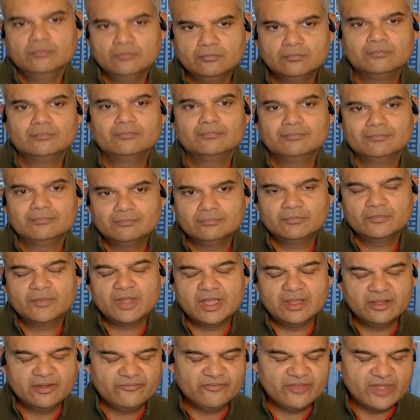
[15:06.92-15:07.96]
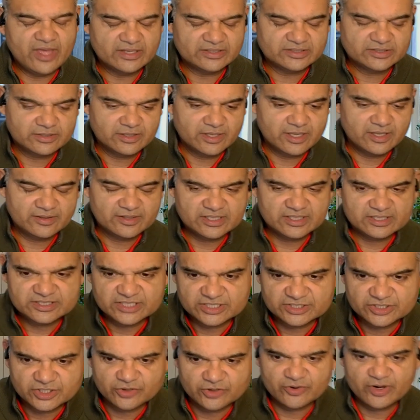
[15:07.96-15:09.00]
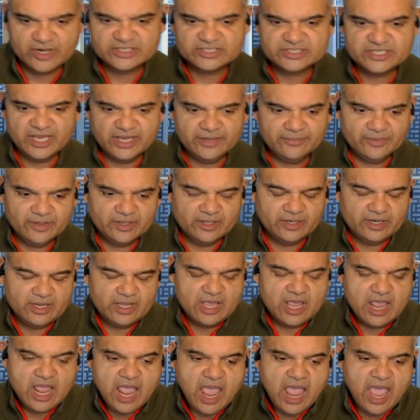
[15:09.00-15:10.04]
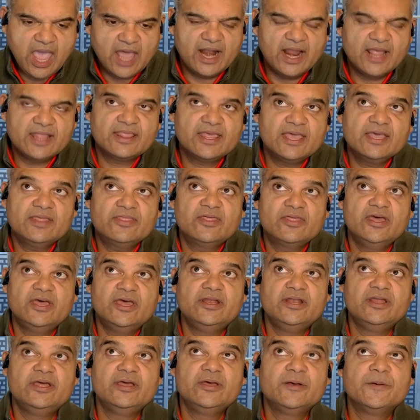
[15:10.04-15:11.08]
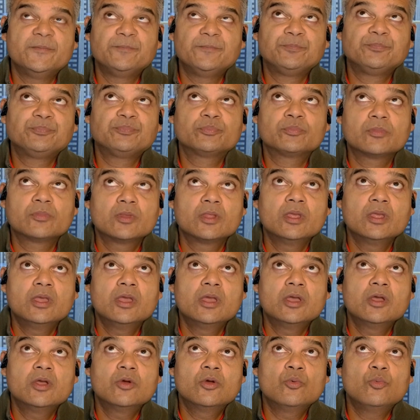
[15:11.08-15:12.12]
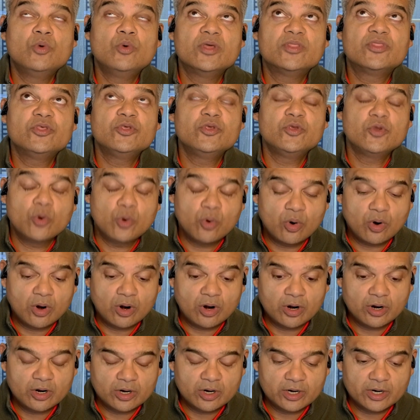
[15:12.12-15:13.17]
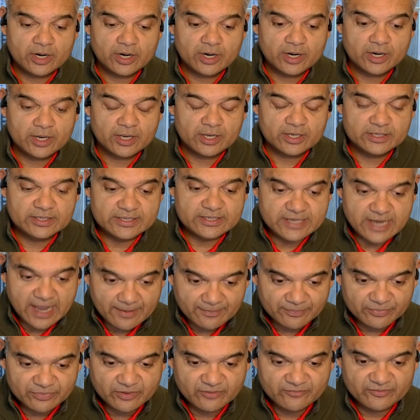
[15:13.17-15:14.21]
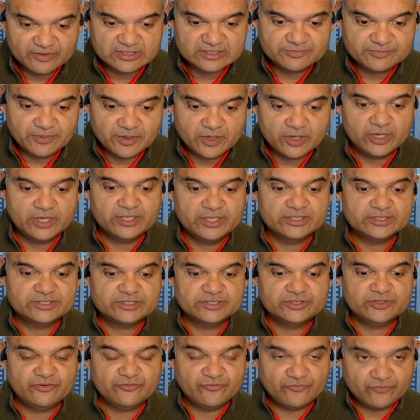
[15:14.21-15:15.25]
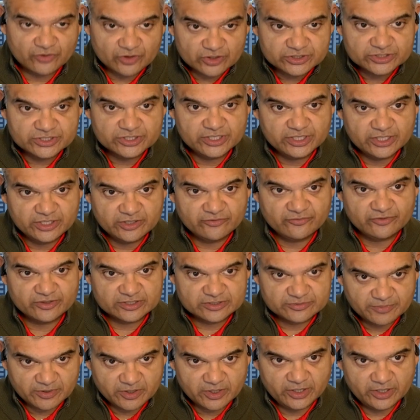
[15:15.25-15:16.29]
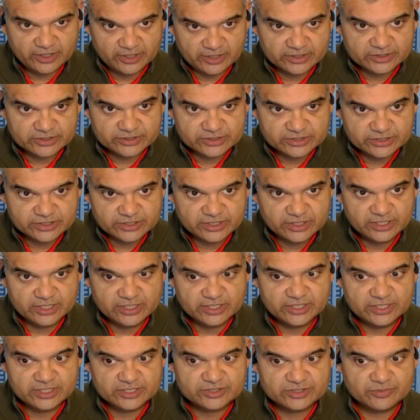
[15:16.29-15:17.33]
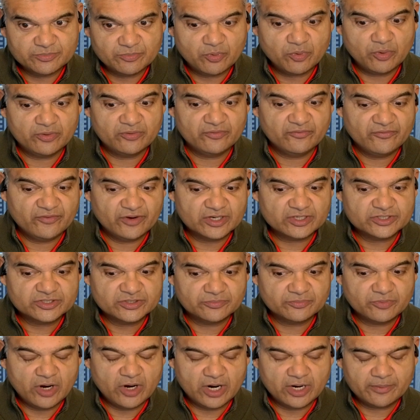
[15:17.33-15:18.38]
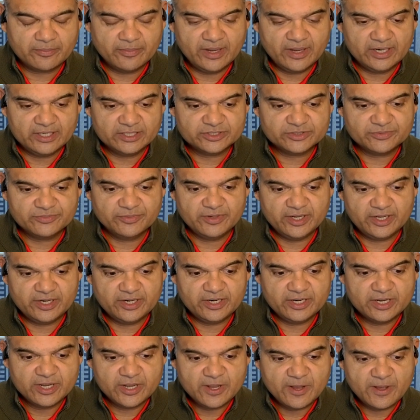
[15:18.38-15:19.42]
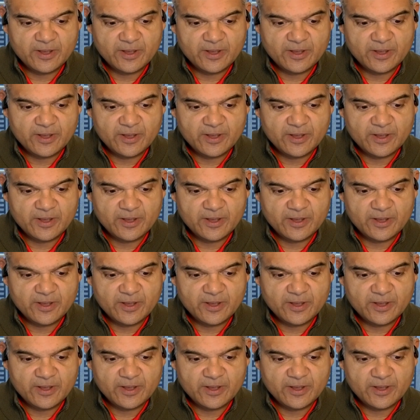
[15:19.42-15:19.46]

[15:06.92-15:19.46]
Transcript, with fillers: mm, i love that that's such a great statement and i think that with your depth of experience and diversity of experience in this important function product management